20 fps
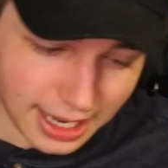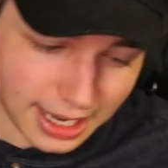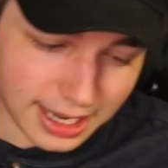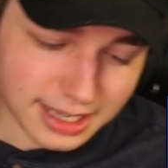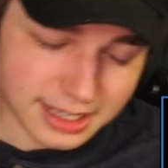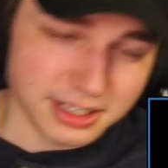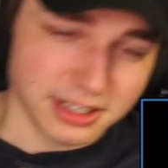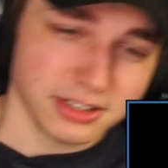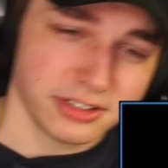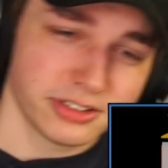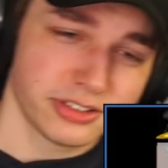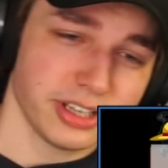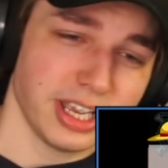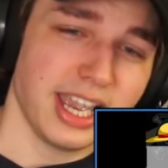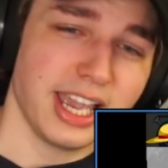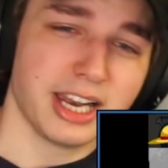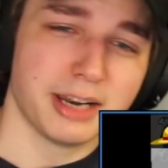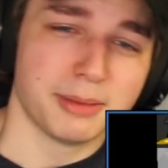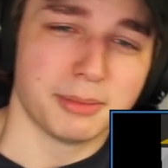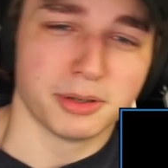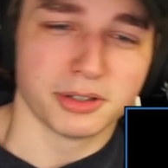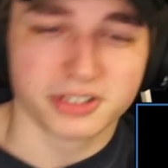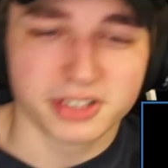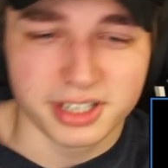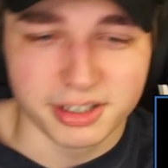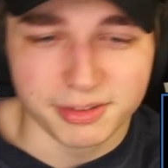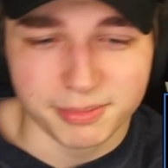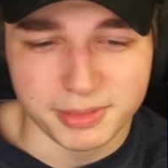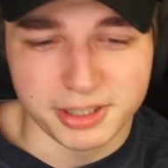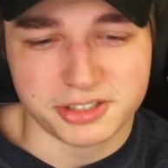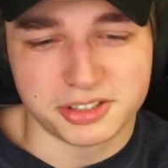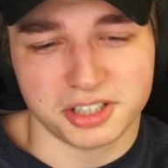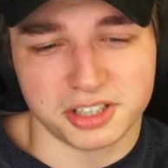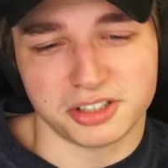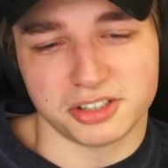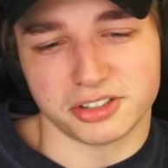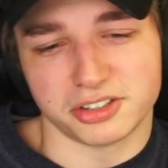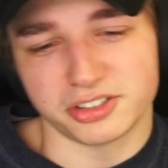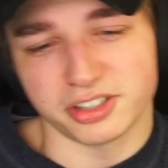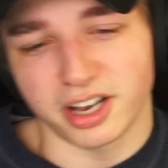I just, animals give me
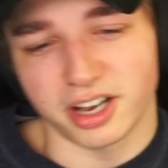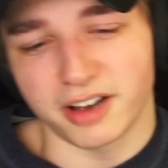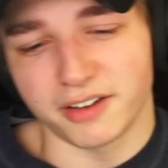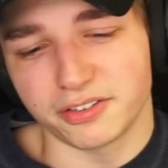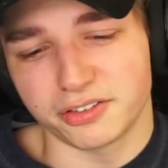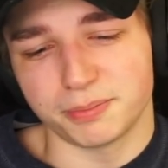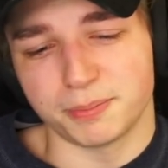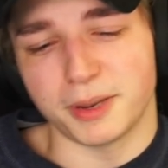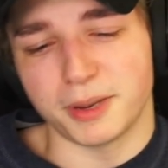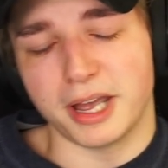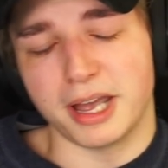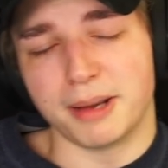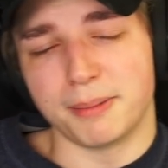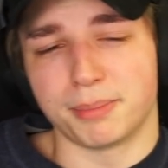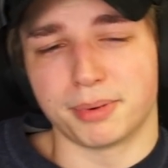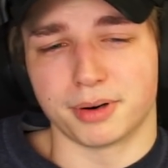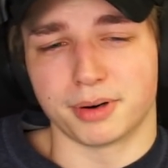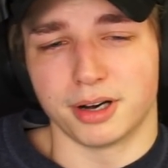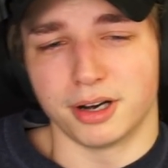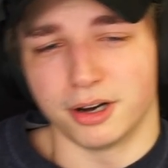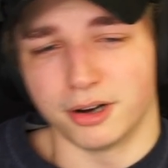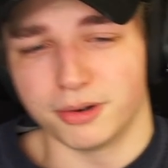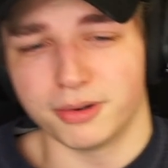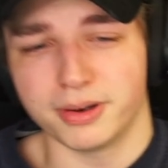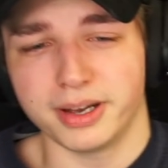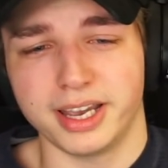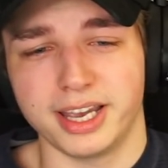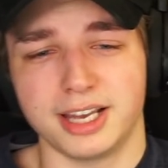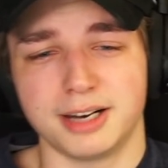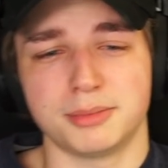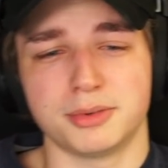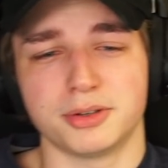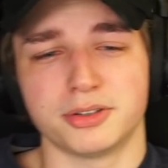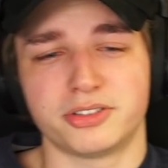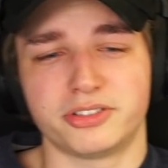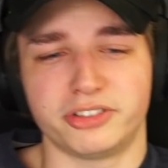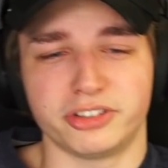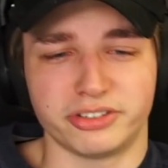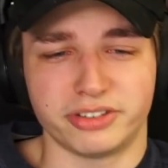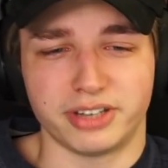such a soft spot, bro.
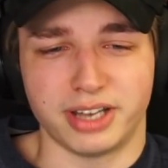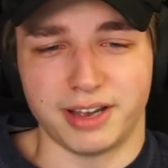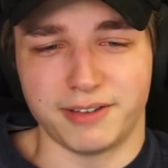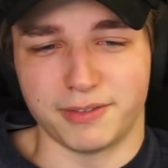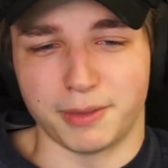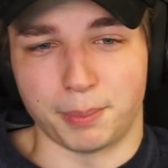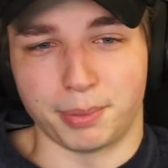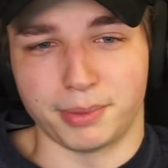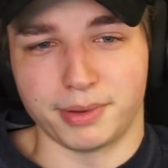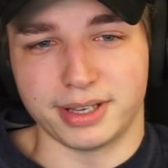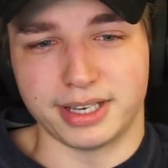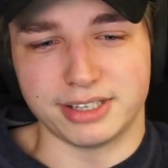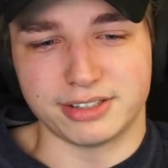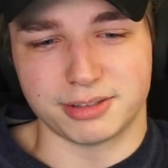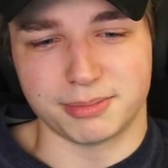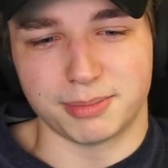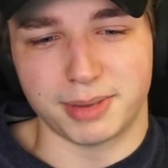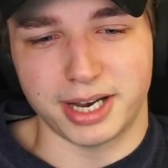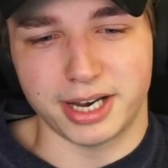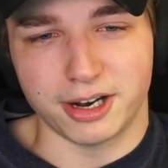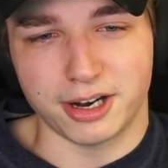Animals just have a place in my